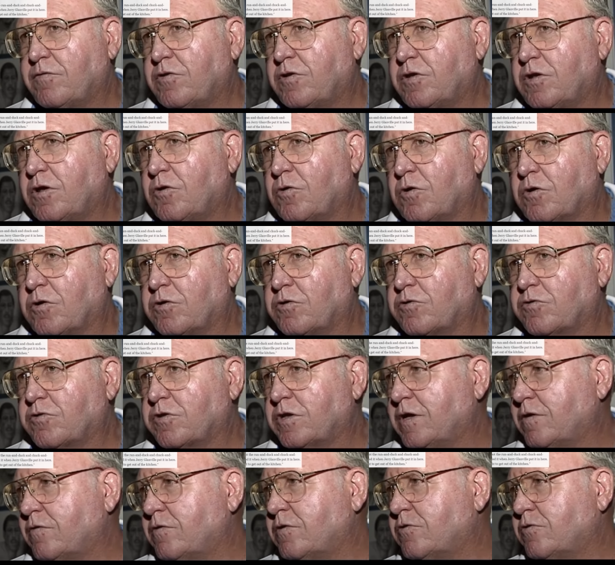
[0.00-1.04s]
Buddy Ryan
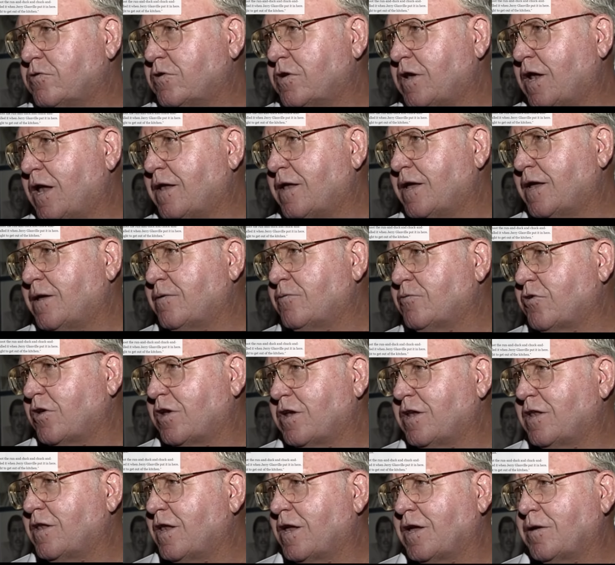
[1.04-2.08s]
scoffs such attacks by
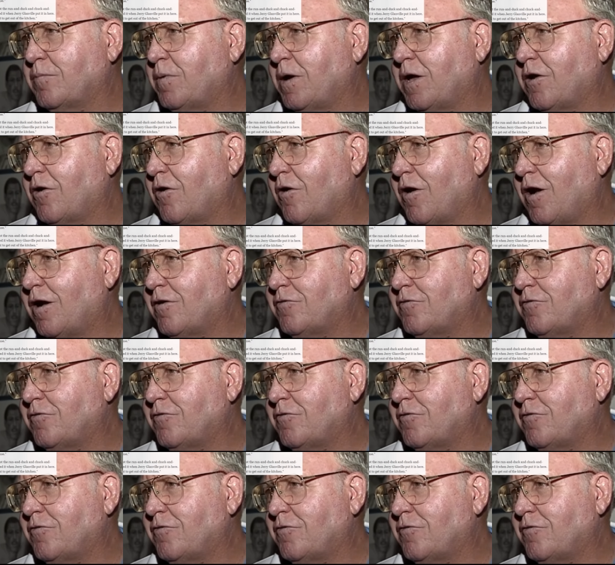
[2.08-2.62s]
stating he has no